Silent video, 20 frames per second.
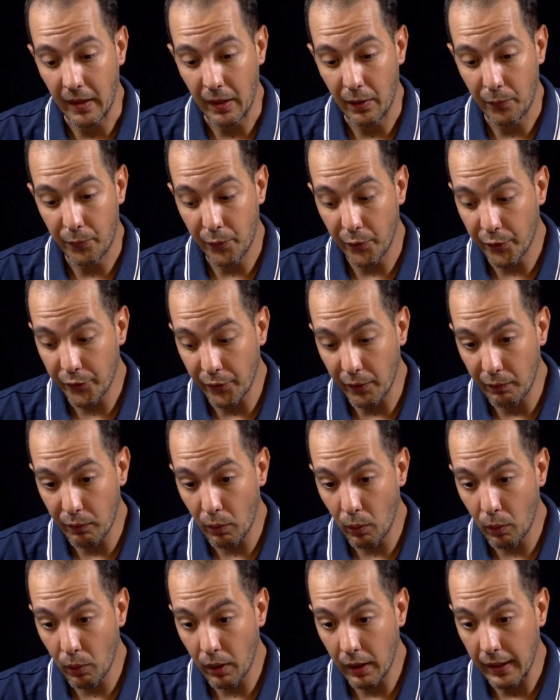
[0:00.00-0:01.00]
First of
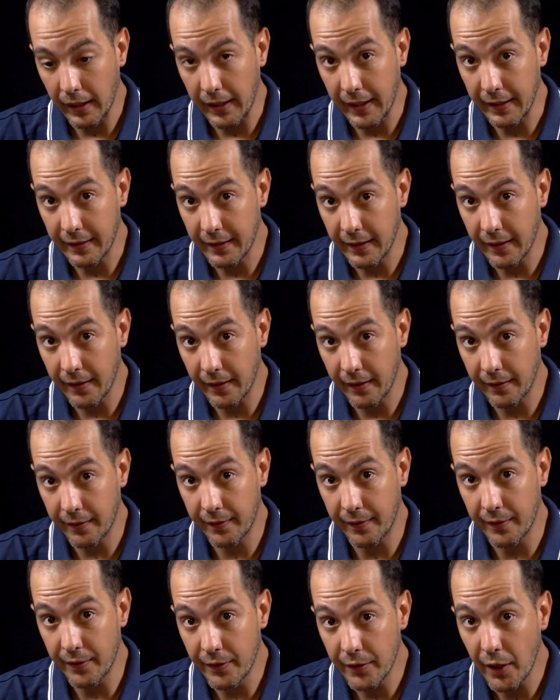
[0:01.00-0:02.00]
all, it
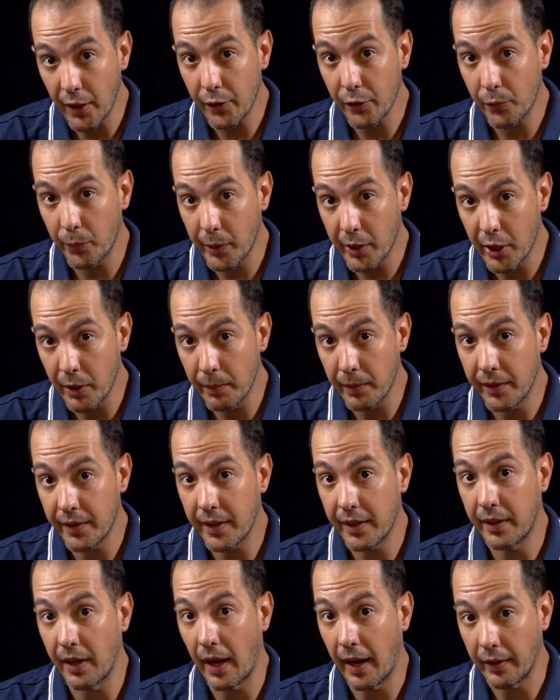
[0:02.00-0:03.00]
is not
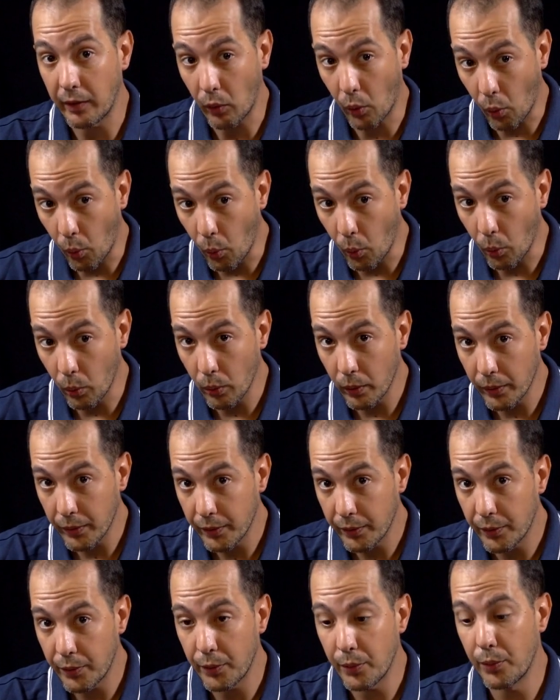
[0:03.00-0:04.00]
recommended at all
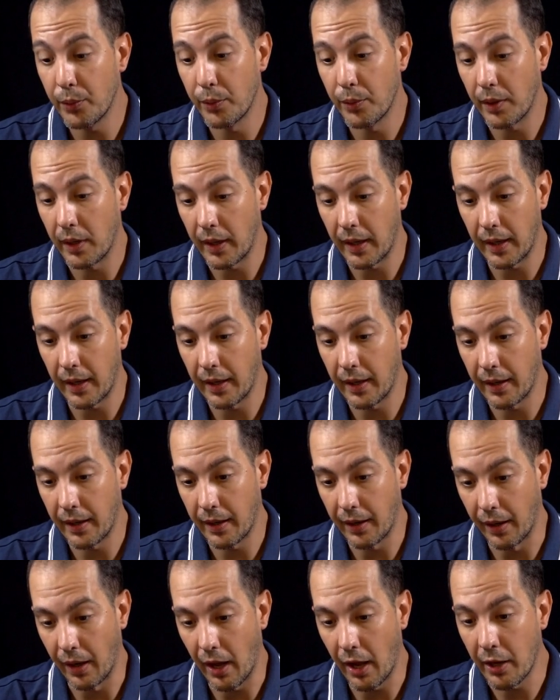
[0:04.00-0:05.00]
to
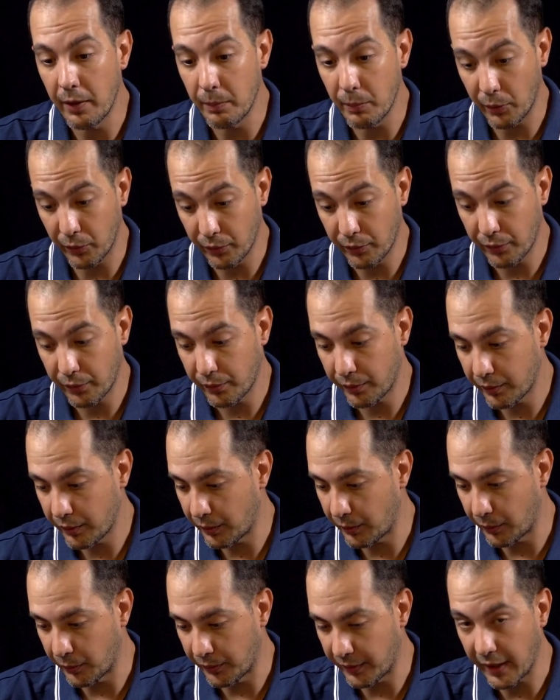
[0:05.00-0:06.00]
unmount,
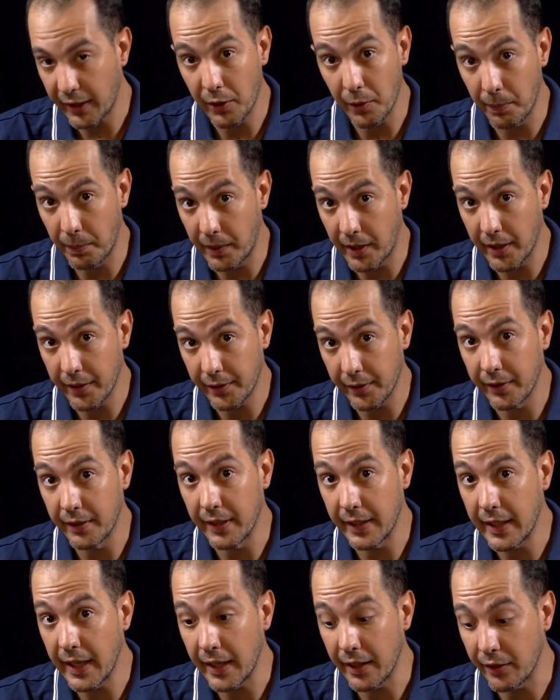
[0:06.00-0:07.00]
to take apart
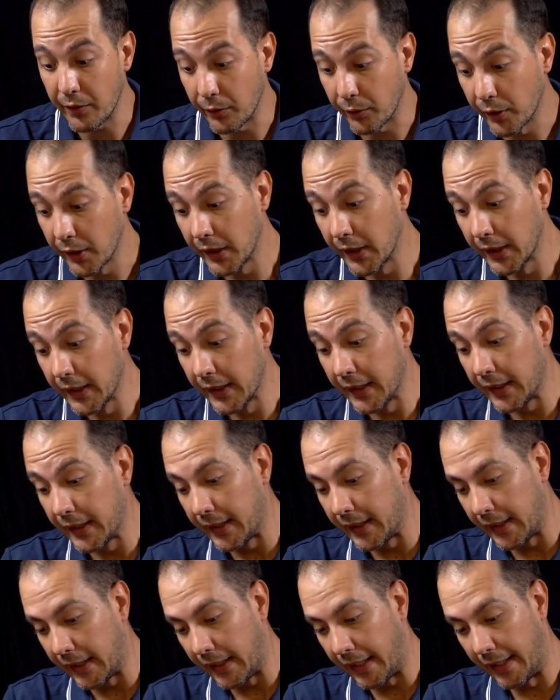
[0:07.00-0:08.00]
an Iaito.
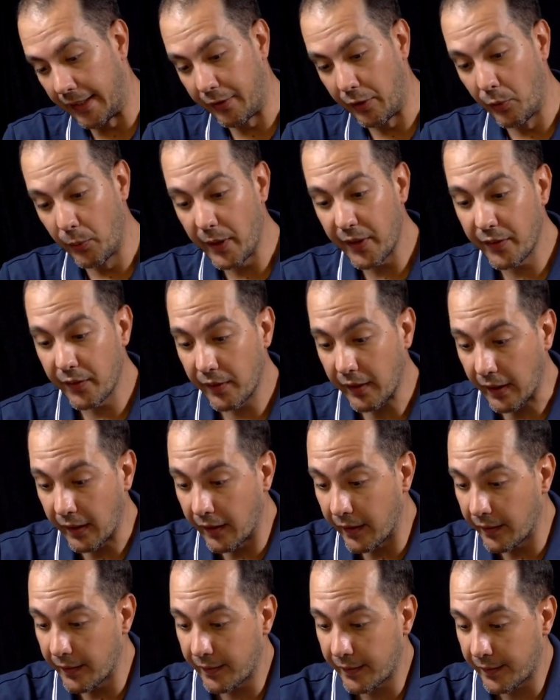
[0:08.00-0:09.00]
The reason
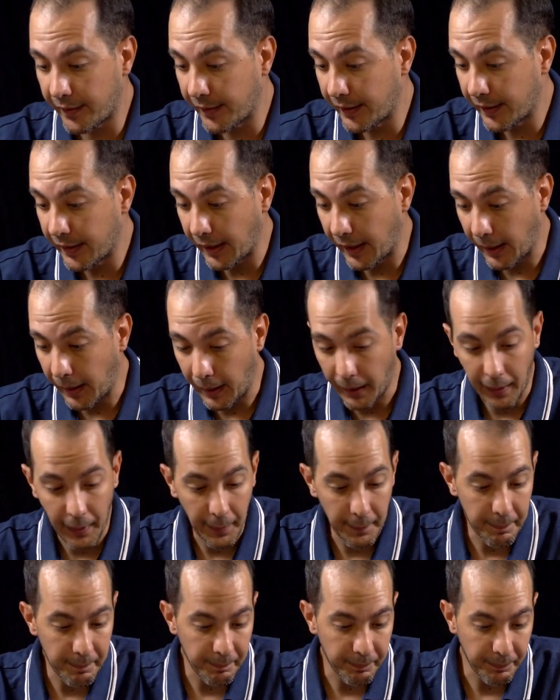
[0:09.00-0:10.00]
is
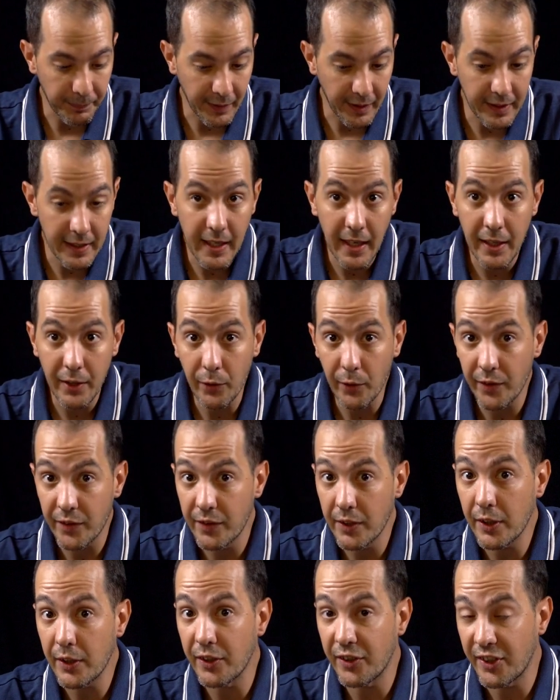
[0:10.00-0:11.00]
an Iaito is
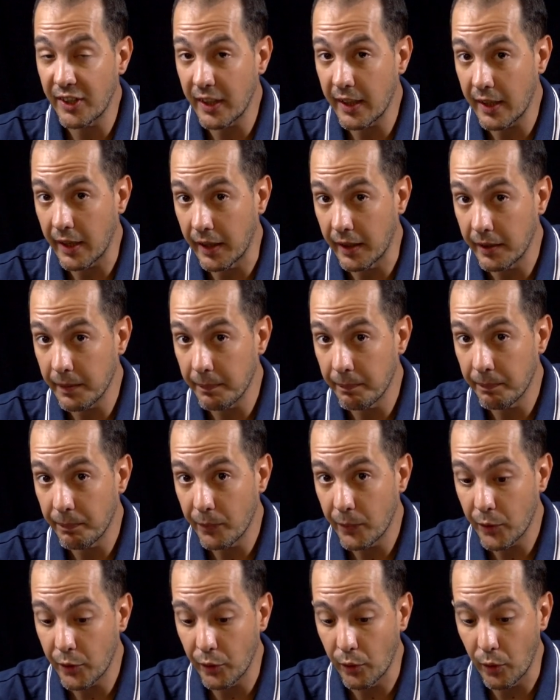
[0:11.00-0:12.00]
not a Shinken,
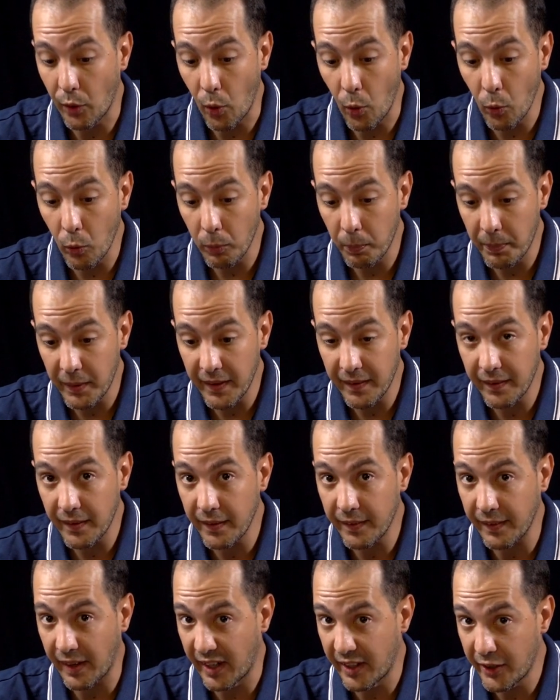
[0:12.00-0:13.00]
so all
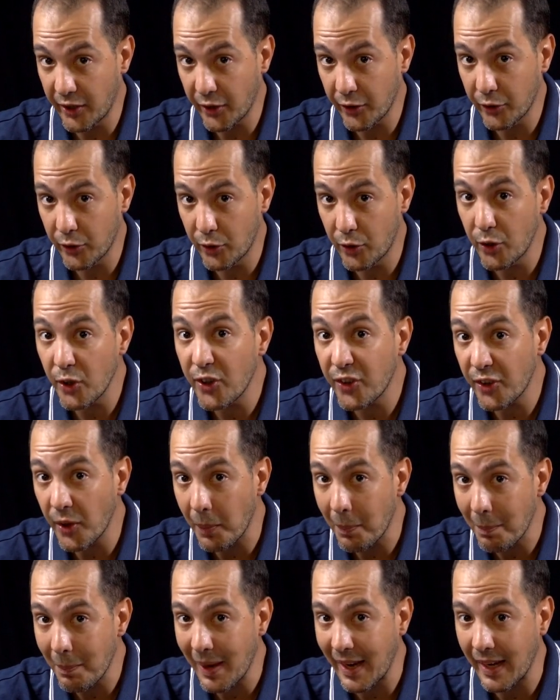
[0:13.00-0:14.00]
pieces are not
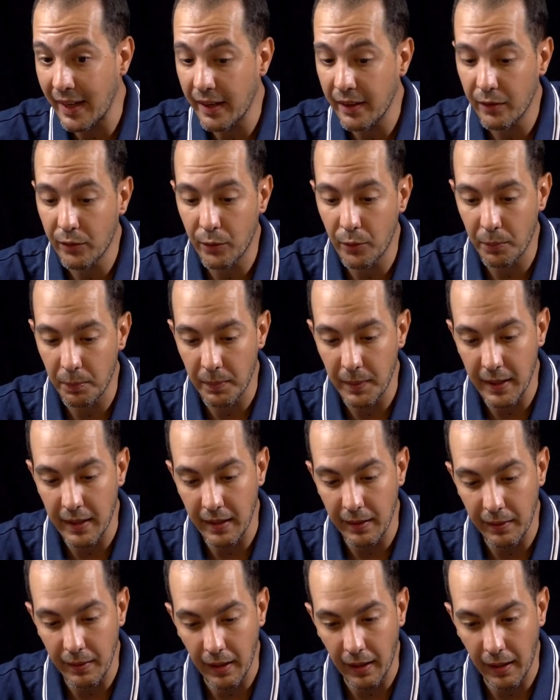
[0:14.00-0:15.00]
custom made to be